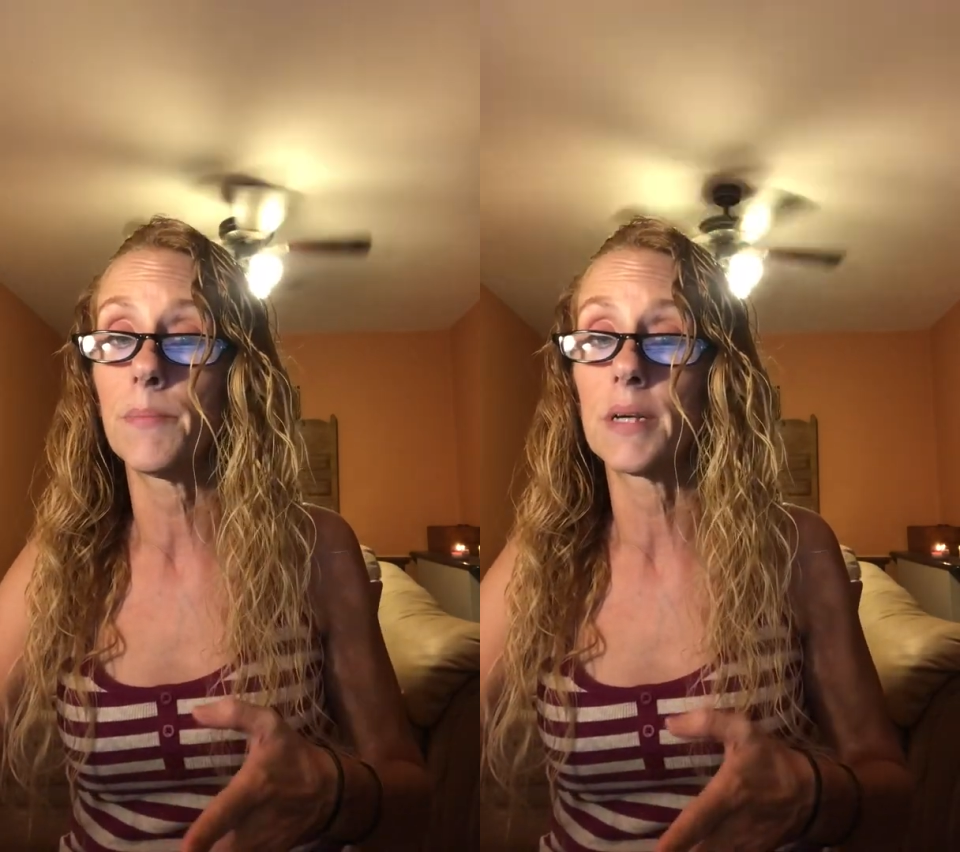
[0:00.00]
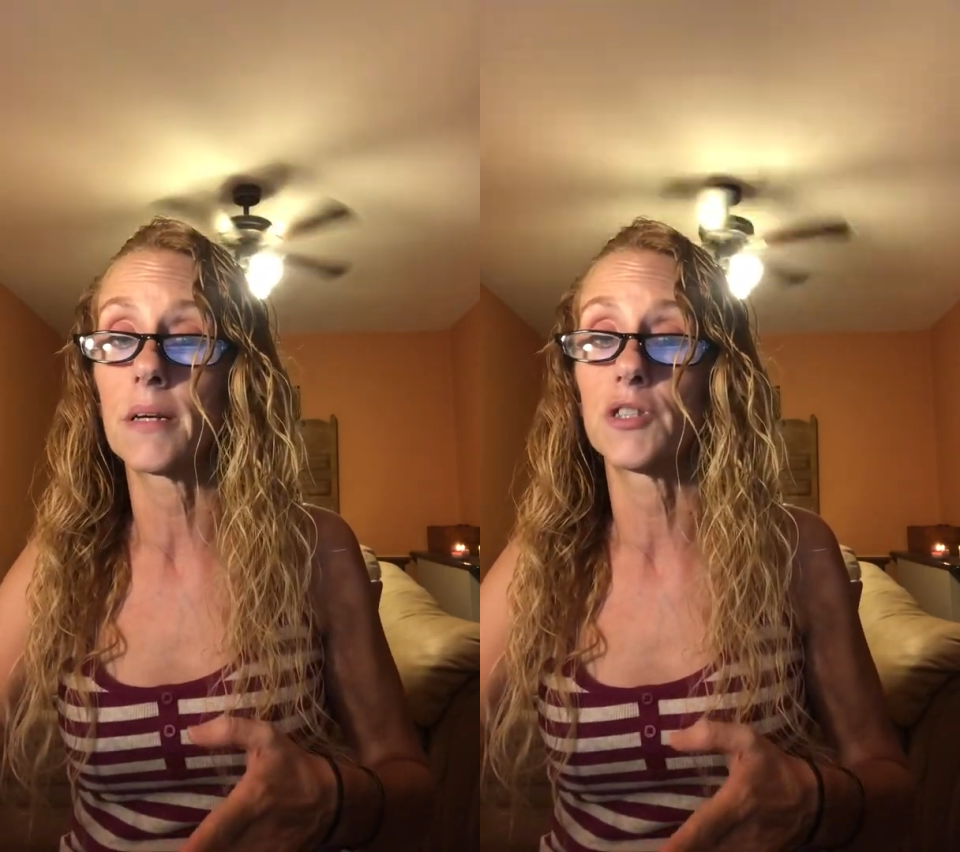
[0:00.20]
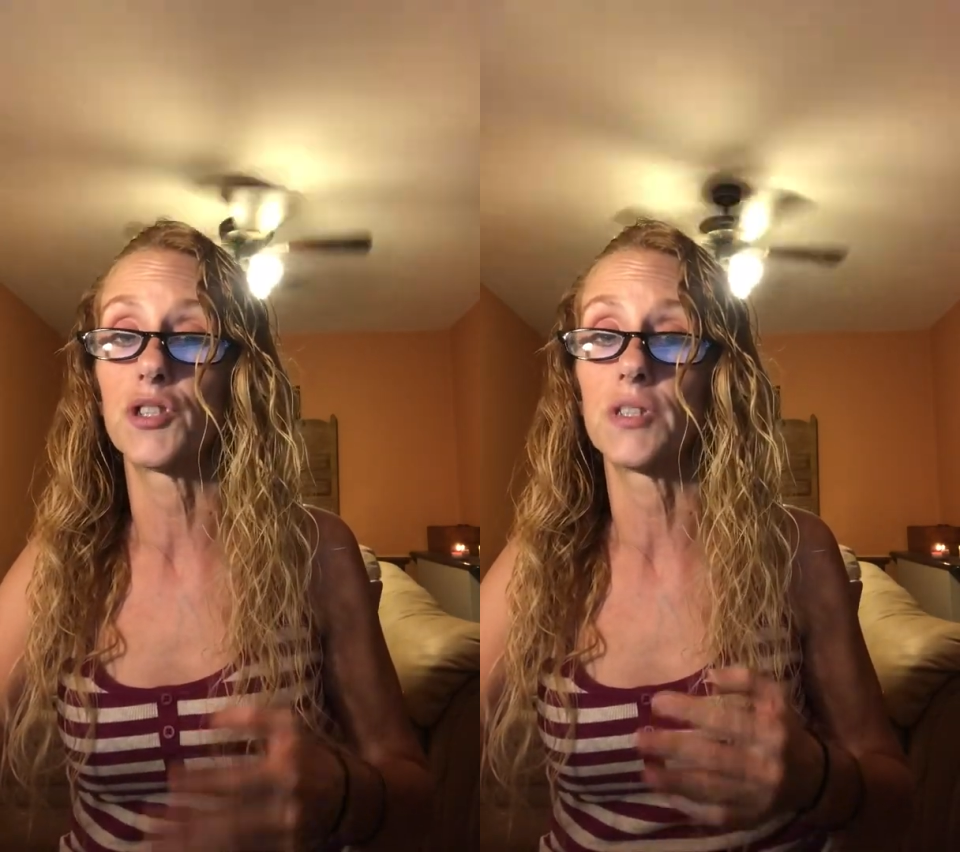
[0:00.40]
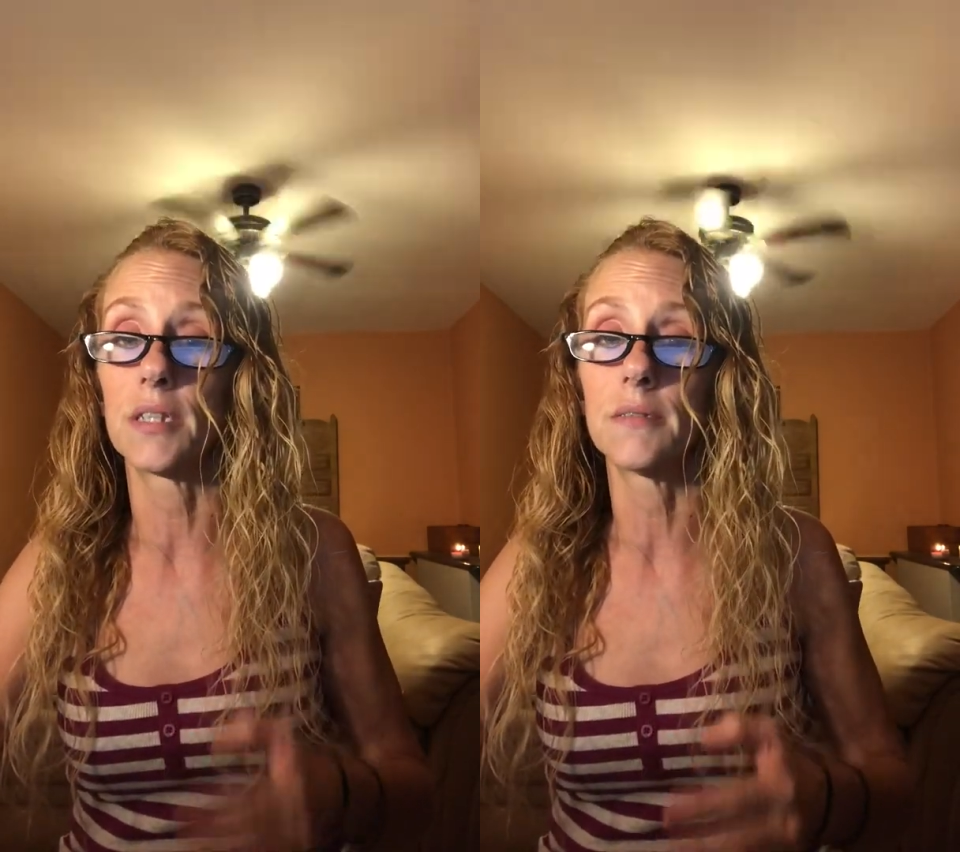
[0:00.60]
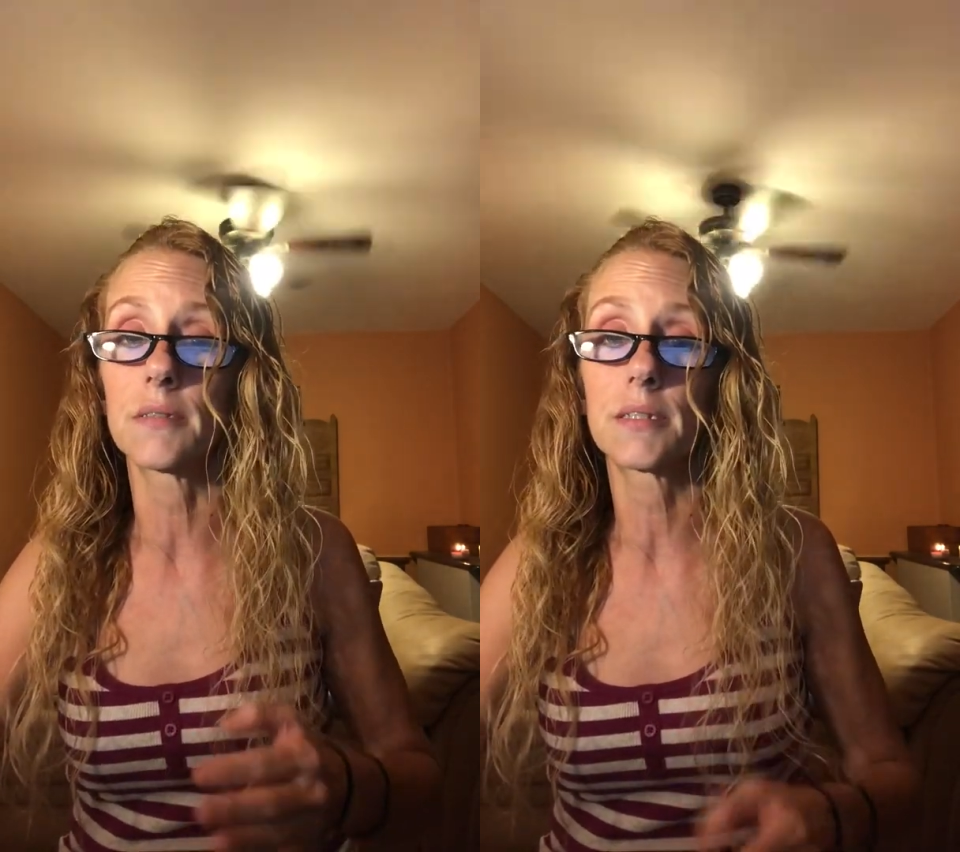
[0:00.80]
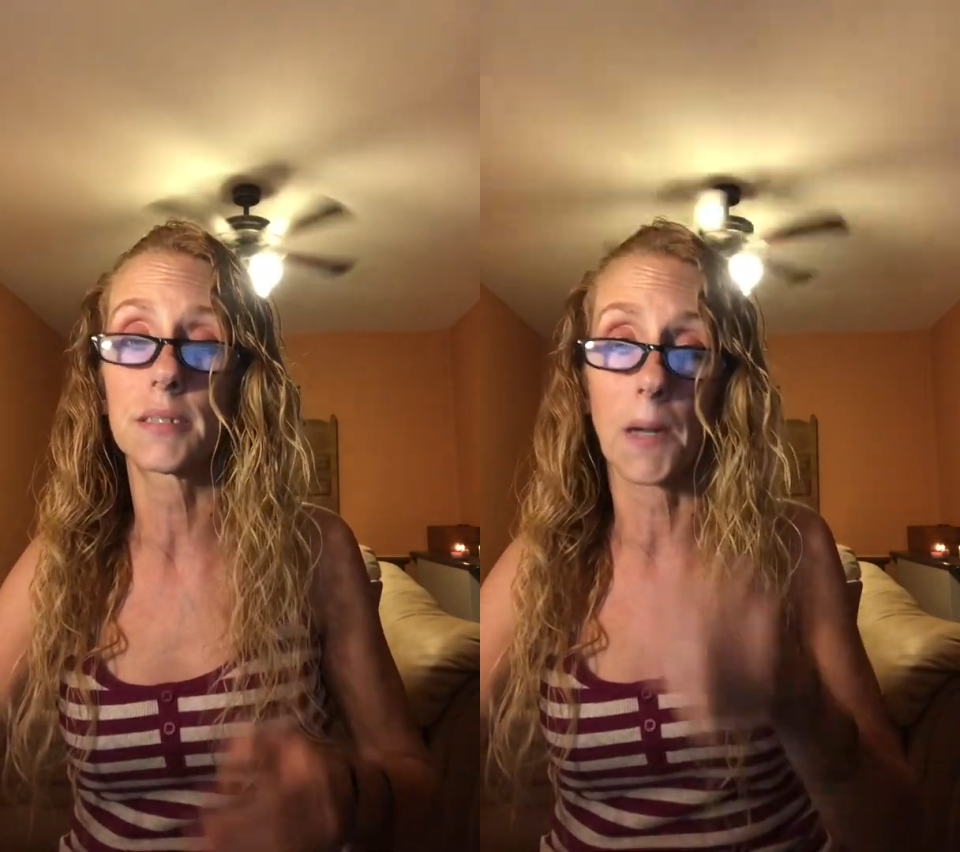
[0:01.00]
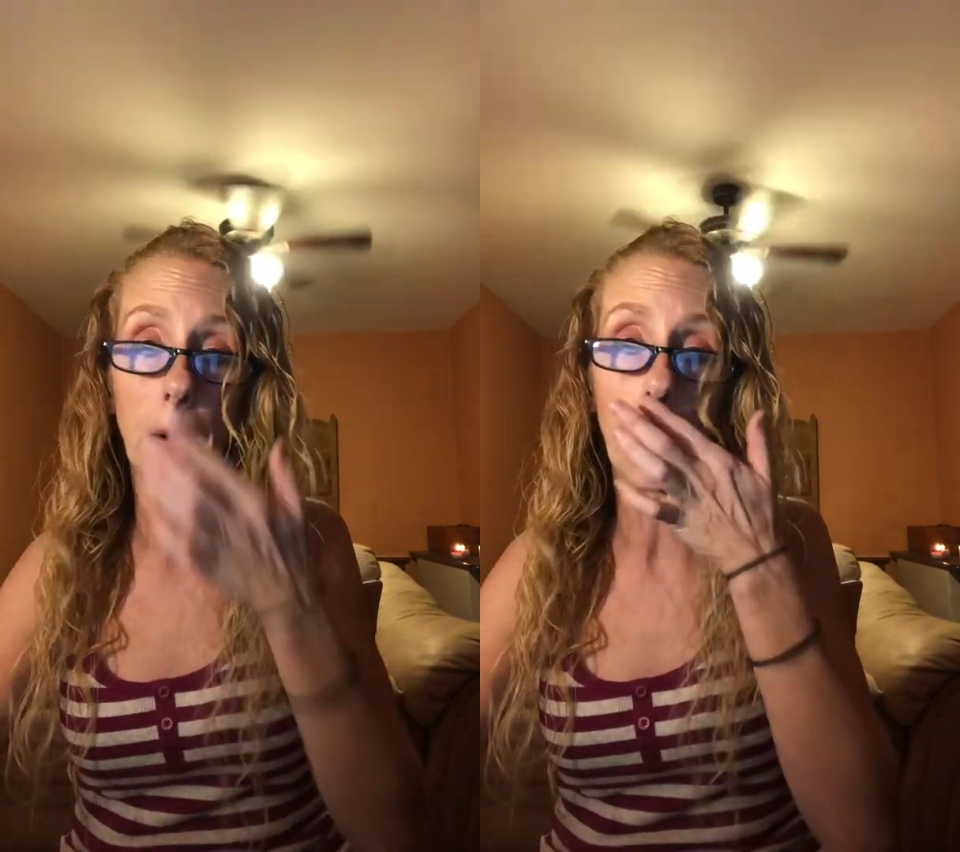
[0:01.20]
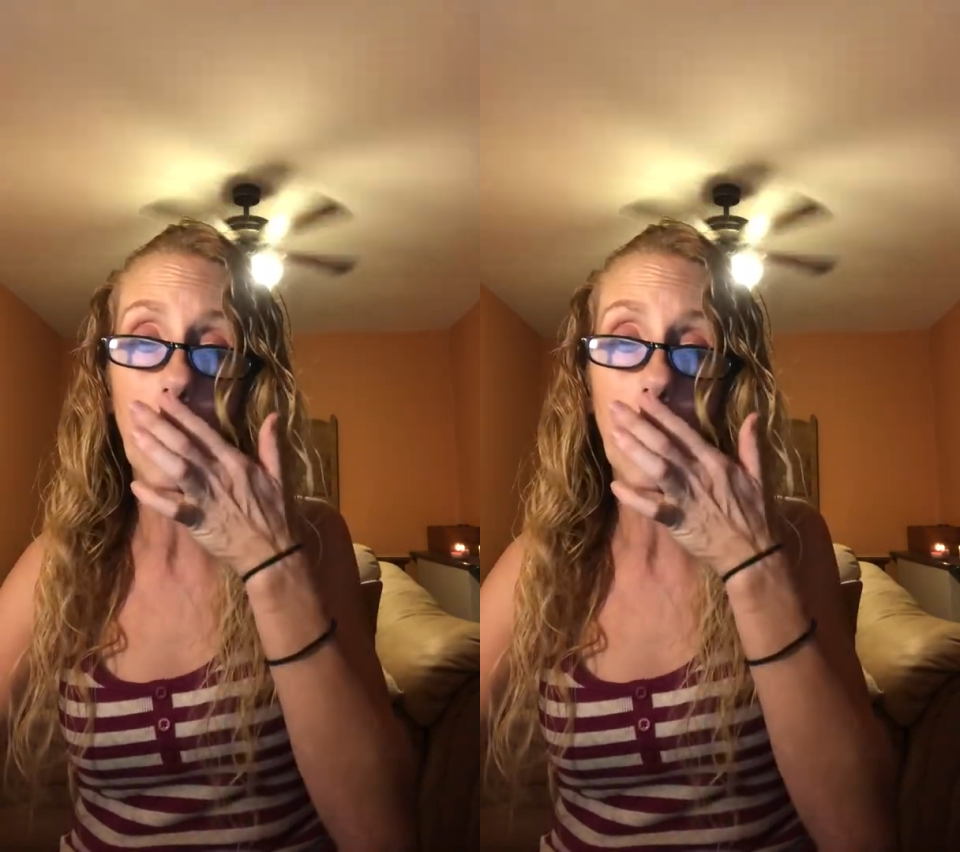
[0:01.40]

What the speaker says: because you didn't start